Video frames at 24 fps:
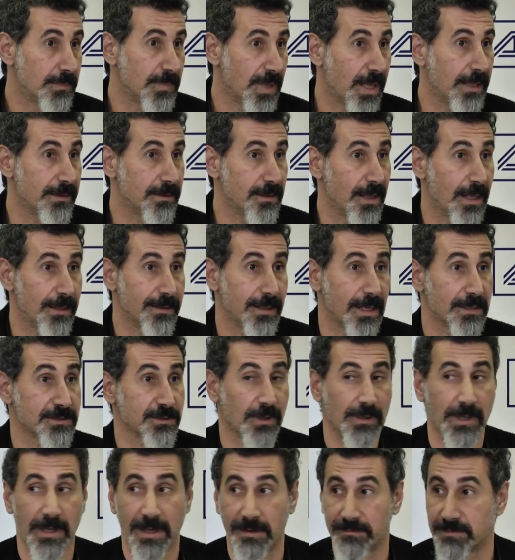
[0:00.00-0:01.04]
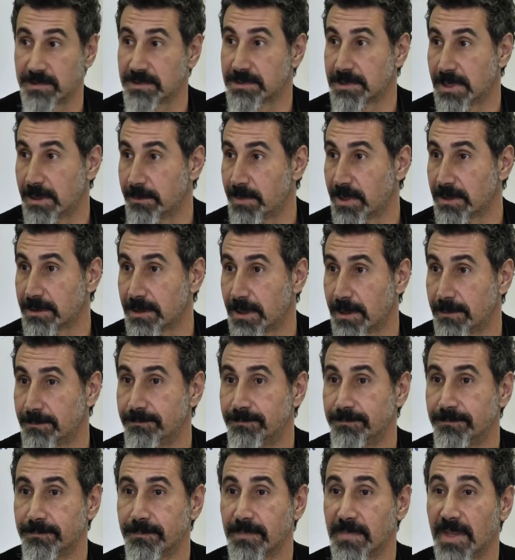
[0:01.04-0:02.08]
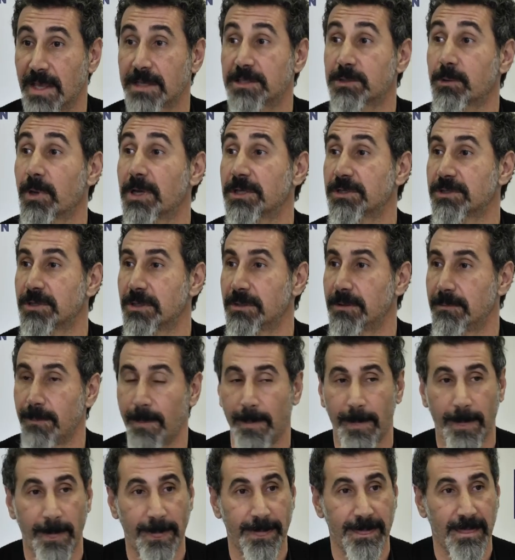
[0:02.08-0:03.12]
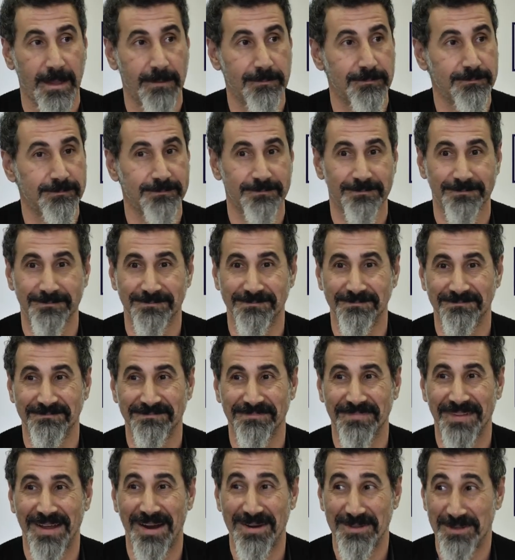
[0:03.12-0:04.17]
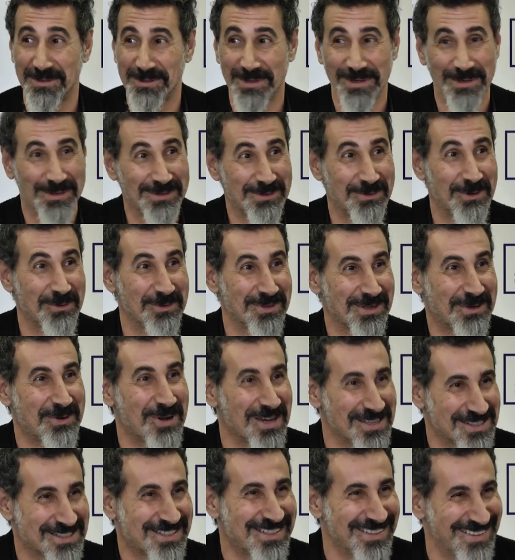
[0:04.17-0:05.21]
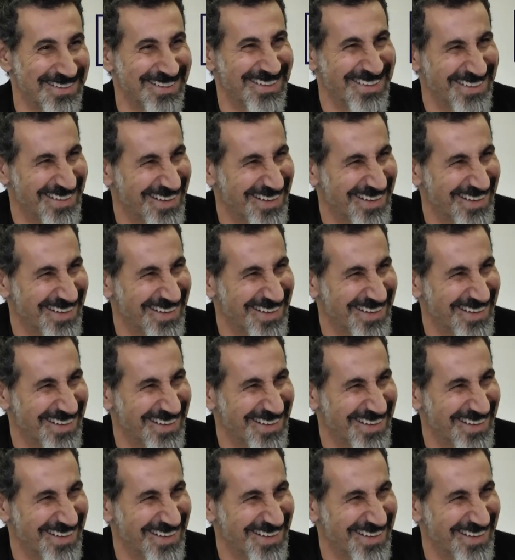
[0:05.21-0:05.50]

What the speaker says: and that's all I have to say about that. Next question. Are you the only one with a question?